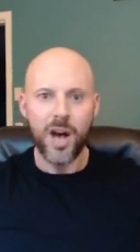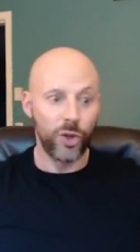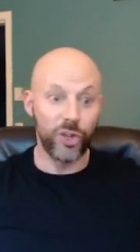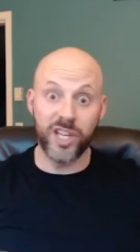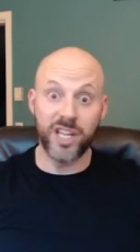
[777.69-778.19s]

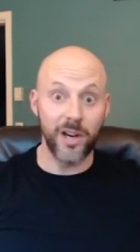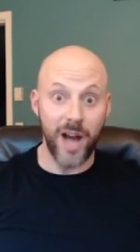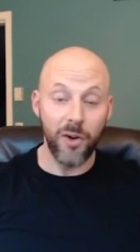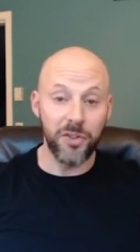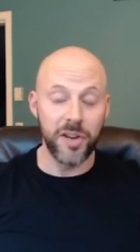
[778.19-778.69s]
Looks like you're
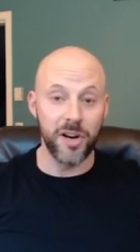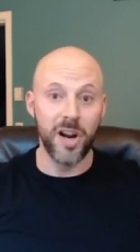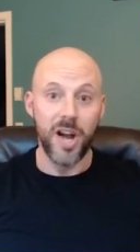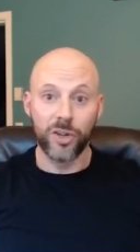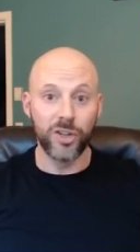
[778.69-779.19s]
healthier.
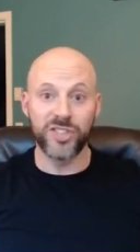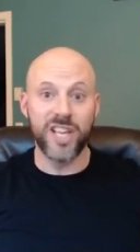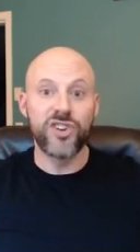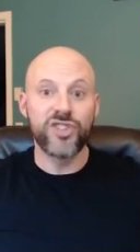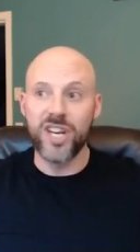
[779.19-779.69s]
Looks
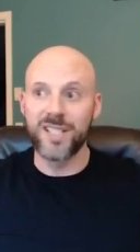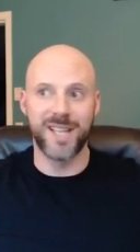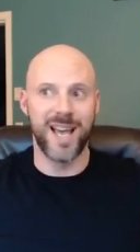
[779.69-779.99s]
like you're just